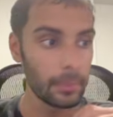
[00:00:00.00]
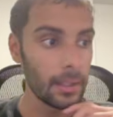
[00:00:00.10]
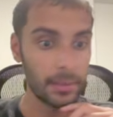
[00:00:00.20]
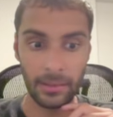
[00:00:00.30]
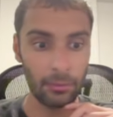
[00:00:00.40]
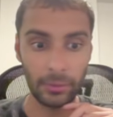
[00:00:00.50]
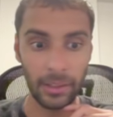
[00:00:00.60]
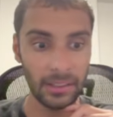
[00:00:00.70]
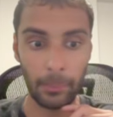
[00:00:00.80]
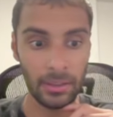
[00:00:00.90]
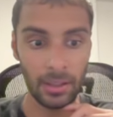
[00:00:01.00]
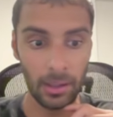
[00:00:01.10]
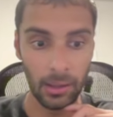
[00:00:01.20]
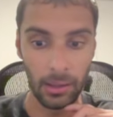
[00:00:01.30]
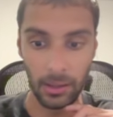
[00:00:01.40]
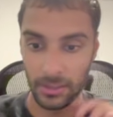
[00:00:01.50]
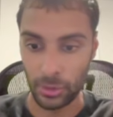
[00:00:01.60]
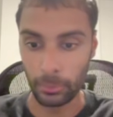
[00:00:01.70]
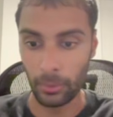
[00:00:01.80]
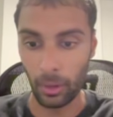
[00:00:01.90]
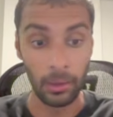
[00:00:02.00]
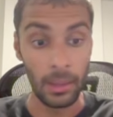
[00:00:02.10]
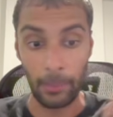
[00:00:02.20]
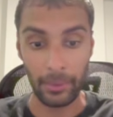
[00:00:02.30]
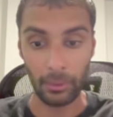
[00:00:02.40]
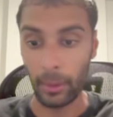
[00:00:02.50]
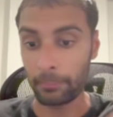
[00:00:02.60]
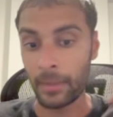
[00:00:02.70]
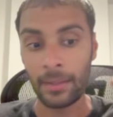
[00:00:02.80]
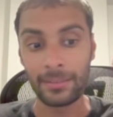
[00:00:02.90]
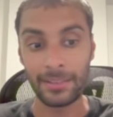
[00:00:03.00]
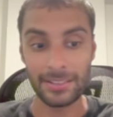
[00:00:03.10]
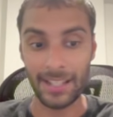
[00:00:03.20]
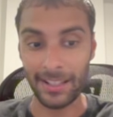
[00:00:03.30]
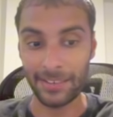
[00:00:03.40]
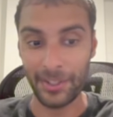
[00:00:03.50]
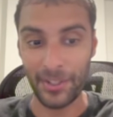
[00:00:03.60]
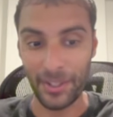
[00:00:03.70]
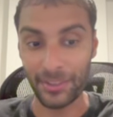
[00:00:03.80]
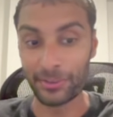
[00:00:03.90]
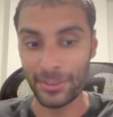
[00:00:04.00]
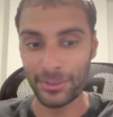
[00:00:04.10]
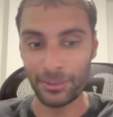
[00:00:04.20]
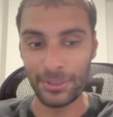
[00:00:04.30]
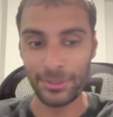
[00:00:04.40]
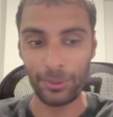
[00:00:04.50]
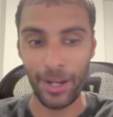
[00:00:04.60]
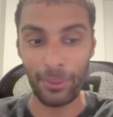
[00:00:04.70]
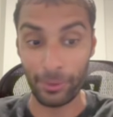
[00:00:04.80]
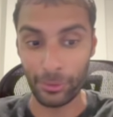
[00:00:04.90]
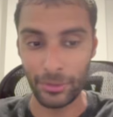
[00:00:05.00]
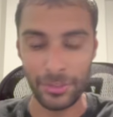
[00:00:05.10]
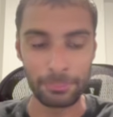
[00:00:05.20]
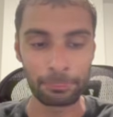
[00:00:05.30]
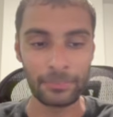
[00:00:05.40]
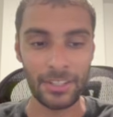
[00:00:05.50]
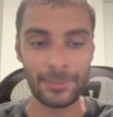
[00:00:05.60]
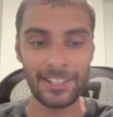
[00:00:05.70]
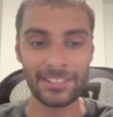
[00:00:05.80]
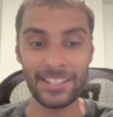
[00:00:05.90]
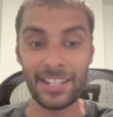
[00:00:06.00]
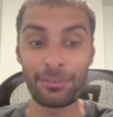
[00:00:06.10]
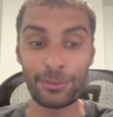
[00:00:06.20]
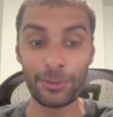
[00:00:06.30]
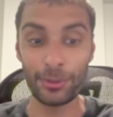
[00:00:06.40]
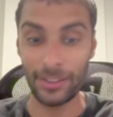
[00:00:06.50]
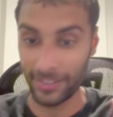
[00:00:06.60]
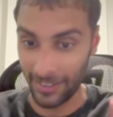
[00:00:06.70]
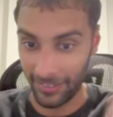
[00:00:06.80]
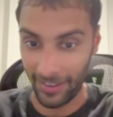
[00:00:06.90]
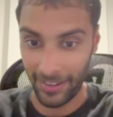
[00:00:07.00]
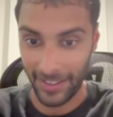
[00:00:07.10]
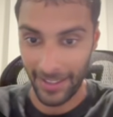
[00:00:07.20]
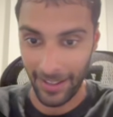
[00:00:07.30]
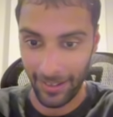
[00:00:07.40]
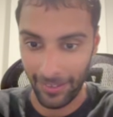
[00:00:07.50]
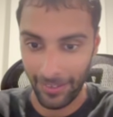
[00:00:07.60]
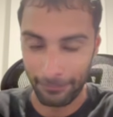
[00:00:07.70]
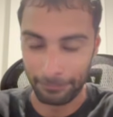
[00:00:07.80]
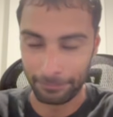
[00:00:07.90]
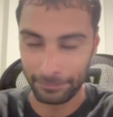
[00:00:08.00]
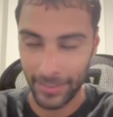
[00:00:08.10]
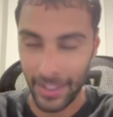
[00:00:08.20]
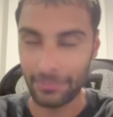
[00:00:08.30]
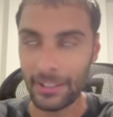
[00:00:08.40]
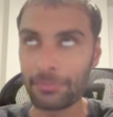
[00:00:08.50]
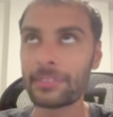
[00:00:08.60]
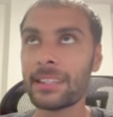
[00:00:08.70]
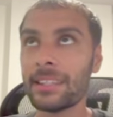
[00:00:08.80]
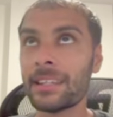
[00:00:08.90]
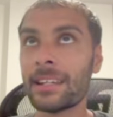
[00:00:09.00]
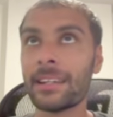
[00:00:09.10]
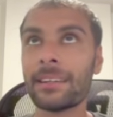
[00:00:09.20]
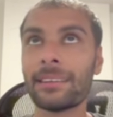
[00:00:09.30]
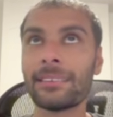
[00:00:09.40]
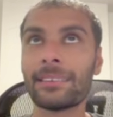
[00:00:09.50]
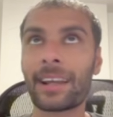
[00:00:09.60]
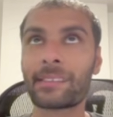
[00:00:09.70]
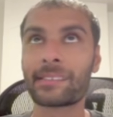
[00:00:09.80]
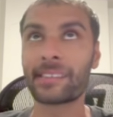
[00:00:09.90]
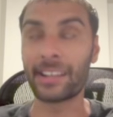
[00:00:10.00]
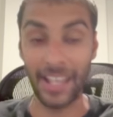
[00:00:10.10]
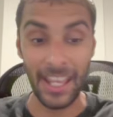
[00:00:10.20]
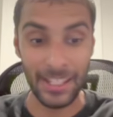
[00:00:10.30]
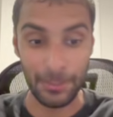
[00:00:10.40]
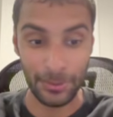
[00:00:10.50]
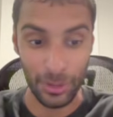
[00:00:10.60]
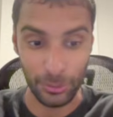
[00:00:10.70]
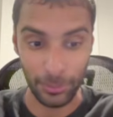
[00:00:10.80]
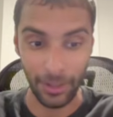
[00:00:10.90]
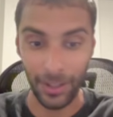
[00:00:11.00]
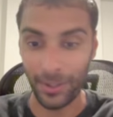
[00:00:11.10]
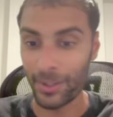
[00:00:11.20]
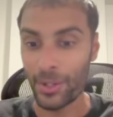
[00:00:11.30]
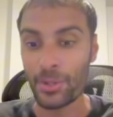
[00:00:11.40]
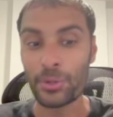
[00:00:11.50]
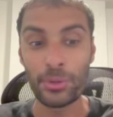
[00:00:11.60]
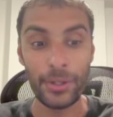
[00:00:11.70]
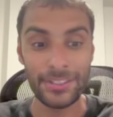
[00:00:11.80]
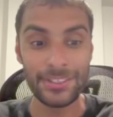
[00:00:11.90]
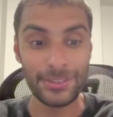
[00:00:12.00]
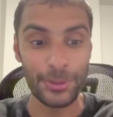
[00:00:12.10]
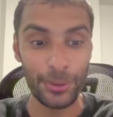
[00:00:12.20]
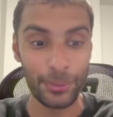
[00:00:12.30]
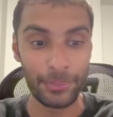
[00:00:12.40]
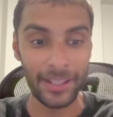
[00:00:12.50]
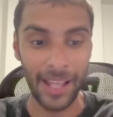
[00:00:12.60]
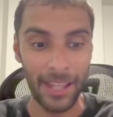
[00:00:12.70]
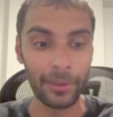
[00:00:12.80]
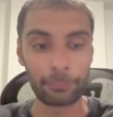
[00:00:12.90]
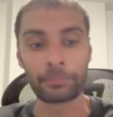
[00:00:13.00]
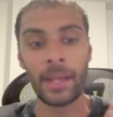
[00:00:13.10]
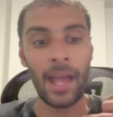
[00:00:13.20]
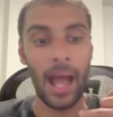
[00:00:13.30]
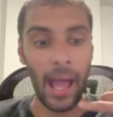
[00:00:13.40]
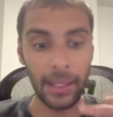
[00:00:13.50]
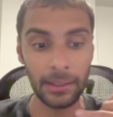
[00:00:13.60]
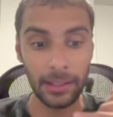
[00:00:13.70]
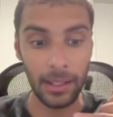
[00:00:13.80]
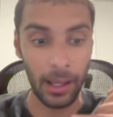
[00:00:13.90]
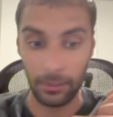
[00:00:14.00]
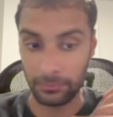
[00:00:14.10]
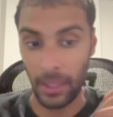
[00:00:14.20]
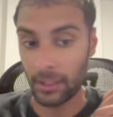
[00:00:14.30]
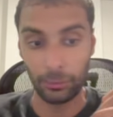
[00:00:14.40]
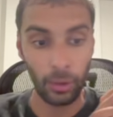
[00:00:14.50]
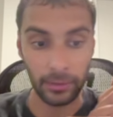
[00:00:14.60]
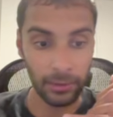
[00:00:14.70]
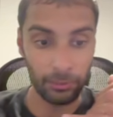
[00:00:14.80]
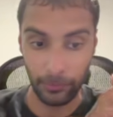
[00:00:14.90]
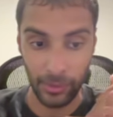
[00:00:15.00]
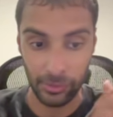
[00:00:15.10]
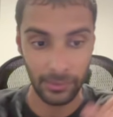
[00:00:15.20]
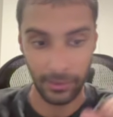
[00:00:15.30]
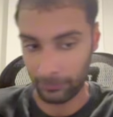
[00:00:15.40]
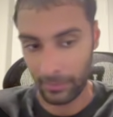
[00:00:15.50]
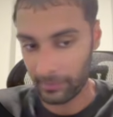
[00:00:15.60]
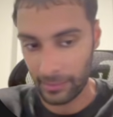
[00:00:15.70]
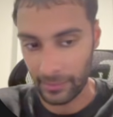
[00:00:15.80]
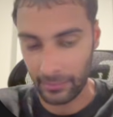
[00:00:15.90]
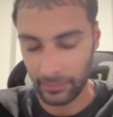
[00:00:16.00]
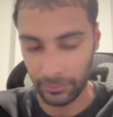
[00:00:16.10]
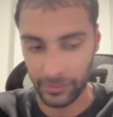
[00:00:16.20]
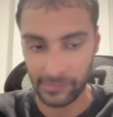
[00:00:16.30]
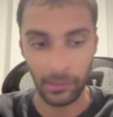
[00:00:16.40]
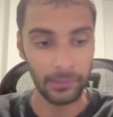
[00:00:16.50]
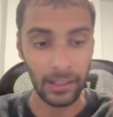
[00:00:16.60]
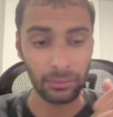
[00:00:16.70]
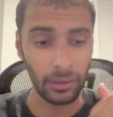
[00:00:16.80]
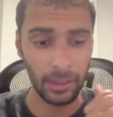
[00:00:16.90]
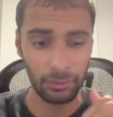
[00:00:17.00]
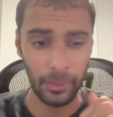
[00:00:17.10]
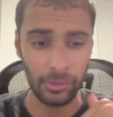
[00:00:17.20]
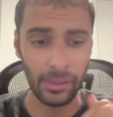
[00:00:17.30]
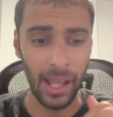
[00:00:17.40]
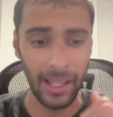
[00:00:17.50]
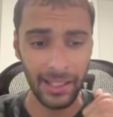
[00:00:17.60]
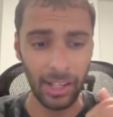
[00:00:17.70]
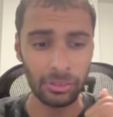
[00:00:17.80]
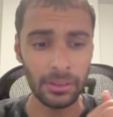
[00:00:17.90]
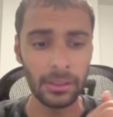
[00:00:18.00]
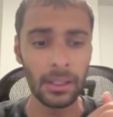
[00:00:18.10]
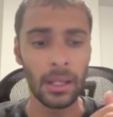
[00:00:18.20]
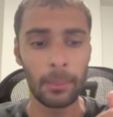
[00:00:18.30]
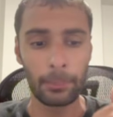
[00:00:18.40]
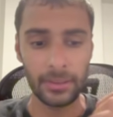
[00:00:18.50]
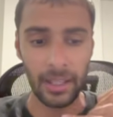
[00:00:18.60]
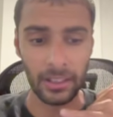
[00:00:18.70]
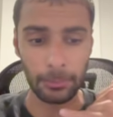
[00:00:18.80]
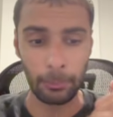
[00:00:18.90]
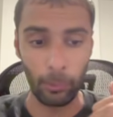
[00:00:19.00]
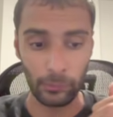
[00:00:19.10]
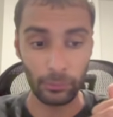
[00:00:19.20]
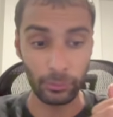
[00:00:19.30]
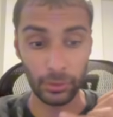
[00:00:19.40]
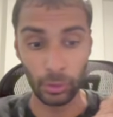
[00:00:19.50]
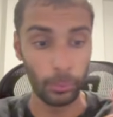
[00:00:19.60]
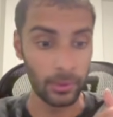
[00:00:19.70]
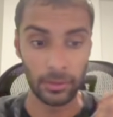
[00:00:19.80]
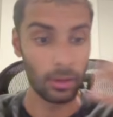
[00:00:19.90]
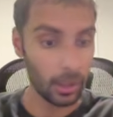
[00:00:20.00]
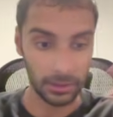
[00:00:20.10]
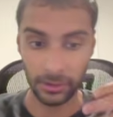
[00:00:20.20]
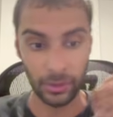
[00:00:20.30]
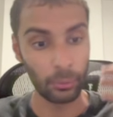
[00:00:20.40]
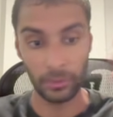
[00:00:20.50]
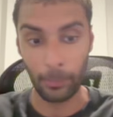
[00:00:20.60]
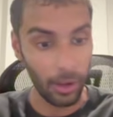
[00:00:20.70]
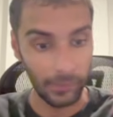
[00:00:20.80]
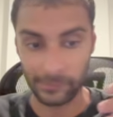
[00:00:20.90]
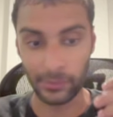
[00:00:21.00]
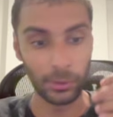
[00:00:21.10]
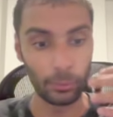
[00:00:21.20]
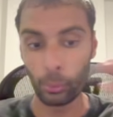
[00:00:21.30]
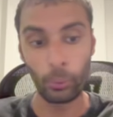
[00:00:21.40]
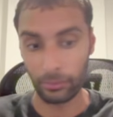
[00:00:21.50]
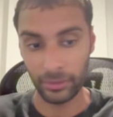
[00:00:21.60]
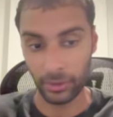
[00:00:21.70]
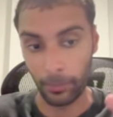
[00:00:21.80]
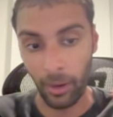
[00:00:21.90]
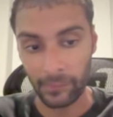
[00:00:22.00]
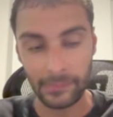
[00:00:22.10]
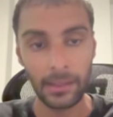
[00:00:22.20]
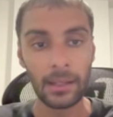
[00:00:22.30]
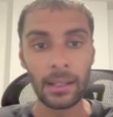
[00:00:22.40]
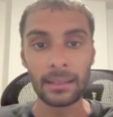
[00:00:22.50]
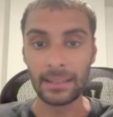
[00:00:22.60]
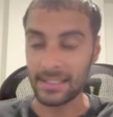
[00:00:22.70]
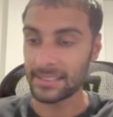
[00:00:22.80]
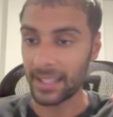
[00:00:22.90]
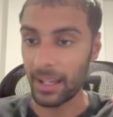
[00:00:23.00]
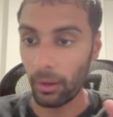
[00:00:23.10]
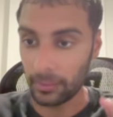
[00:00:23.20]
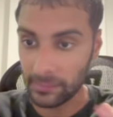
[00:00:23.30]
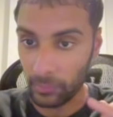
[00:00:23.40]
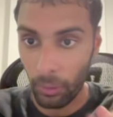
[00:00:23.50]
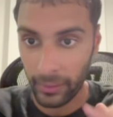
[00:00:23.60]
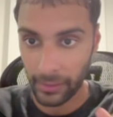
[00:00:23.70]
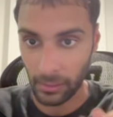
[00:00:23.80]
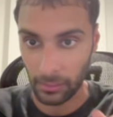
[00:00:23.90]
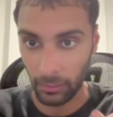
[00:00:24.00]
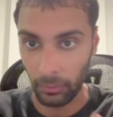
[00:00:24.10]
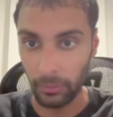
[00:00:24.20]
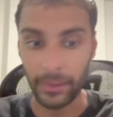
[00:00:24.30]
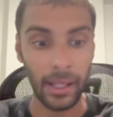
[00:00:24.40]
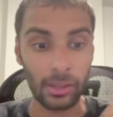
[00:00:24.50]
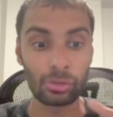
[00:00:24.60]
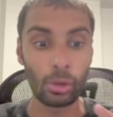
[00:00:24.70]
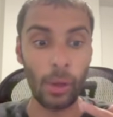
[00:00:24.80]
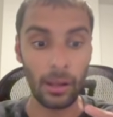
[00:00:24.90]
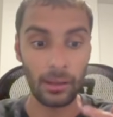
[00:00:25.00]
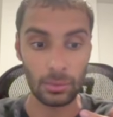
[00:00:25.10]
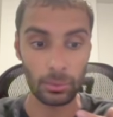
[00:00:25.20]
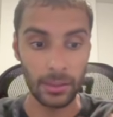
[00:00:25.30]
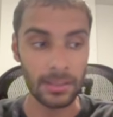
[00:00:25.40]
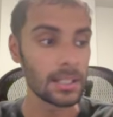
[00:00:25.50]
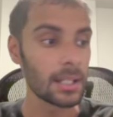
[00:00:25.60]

then definitely get them on a Zoom call. And by the way, the second thing, and the reason why you want to do this is because if the I guess you could say the gatekeeper does reply, you can still be like, hey, look, I can thank you for all the information, like at the end of the first call, thank you for all the information. I can actually put together a proposal for you and the doctor, or you and the boss, or whoever your boss. Let's all get on a call and I can show you how this works